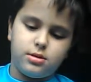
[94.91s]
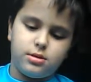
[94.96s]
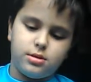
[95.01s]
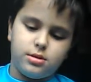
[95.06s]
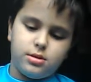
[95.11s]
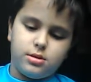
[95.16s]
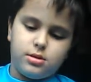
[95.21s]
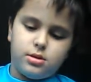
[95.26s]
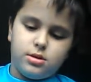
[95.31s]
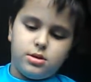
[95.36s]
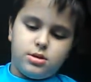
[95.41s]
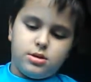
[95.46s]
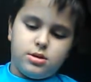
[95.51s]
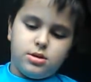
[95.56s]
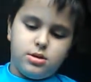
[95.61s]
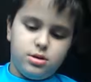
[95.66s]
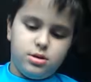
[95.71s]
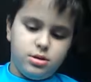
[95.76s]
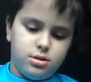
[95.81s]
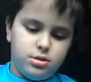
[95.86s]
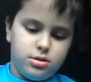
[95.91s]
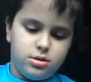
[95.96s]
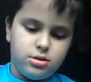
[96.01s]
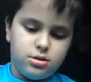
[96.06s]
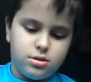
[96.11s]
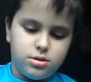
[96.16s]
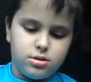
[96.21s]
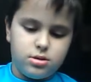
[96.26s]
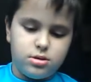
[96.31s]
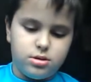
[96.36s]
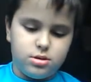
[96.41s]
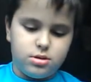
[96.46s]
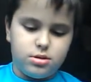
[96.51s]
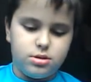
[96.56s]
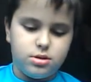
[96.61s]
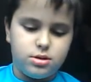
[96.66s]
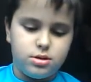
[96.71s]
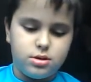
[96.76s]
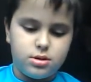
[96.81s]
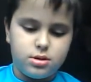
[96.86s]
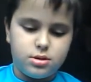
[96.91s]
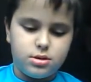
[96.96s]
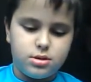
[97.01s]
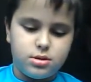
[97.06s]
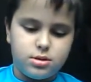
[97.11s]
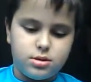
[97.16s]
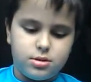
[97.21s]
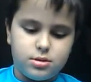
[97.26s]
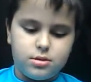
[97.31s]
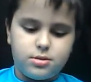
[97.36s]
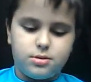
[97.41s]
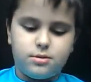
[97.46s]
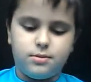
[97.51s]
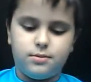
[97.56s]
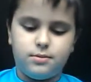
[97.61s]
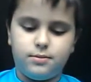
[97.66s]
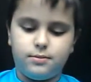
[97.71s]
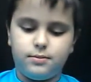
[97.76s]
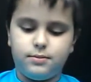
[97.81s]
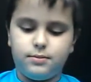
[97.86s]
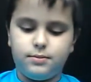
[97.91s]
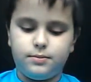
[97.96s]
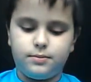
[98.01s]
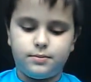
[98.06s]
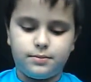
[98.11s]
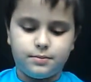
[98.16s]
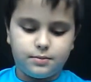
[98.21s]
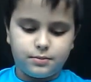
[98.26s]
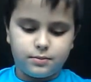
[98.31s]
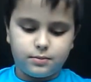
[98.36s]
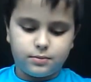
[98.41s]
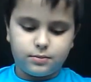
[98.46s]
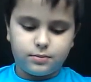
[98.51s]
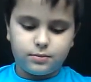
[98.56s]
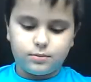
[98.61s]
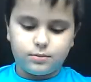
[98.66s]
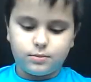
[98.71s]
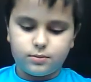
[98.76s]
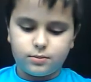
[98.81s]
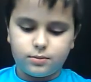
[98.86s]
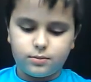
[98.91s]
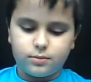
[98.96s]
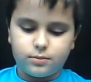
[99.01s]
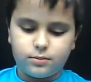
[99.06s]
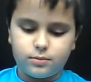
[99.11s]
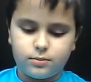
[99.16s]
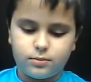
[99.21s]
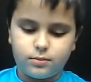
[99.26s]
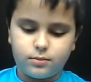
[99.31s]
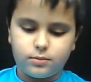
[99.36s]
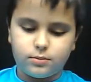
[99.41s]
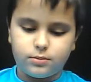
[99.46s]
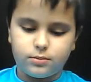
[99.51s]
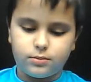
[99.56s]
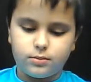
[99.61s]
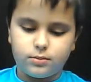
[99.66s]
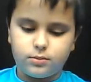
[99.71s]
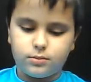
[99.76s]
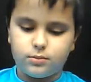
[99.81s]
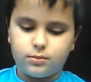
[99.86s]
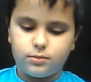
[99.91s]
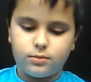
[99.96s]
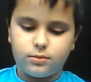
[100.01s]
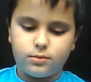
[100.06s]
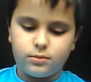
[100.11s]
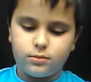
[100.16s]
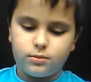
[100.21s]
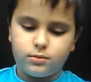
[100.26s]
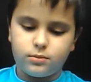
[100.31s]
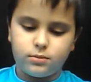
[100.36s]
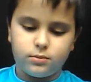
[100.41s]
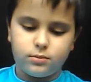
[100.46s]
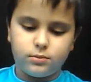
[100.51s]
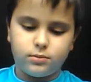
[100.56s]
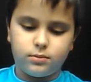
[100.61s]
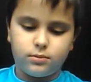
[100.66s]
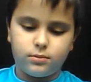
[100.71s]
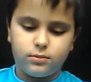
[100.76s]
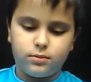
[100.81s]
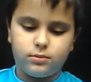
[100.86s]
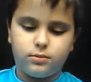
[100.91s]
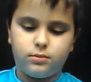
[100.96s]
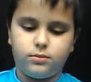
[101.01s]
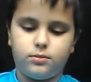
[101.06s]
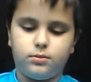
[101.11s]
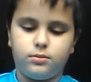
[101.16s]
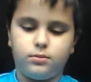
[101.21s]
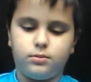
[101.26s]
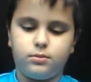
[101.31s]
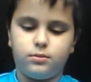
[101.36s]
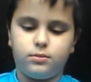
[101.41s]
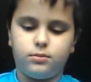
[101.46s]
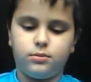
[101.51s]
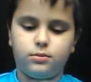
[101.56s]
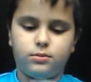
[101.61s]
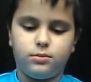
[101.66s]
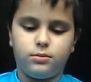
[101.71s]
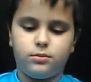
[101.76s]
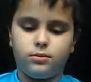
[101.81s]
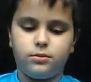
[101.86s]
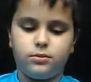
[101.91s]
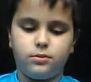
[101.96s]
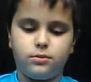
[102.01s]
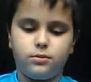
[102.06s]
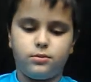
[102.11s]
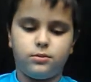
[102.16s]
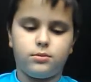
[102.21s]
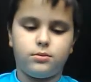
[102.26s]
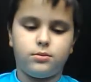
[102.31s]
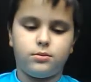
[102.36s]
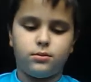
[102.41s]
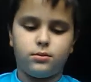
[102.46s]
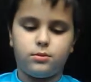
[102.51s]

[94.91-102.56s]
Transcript: No one is speaking in this clip.